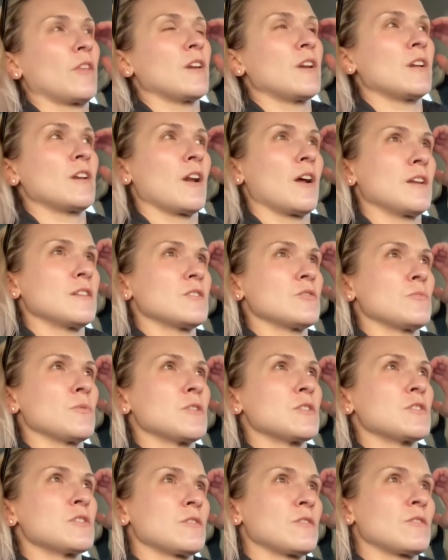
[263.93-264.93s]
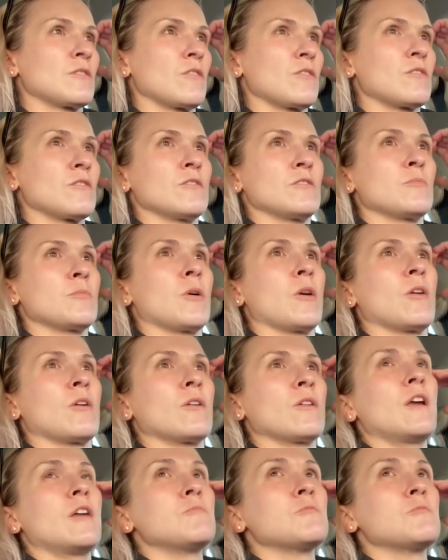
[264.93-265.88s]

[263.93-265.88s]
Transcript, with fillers: they did not switch the third part,